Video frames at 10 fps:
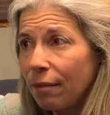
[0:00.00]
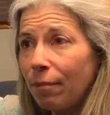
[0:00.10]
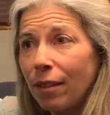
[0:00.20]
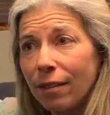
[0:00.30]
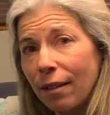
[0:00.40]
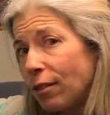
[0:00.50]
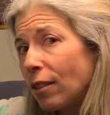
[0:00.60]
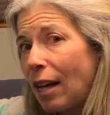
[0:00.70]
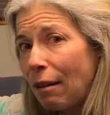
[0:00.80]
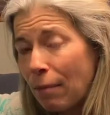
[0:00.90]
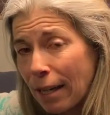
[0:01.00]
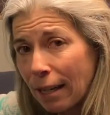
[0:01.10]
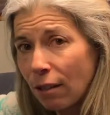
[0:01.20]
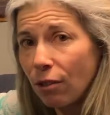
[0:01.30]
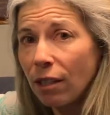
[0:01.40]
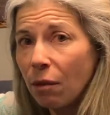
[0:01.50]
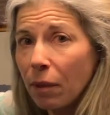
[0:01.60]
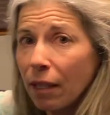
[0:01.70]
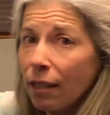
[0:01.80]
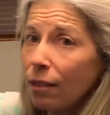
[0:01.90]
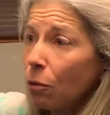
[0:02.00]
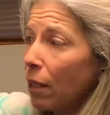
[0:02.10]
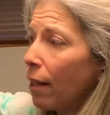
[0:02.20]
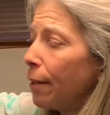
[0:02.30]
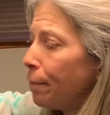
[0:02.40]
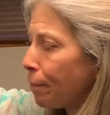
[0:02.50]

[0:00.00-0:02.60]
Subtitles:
this stuff's a lot of money. I don't need to be lazy with it.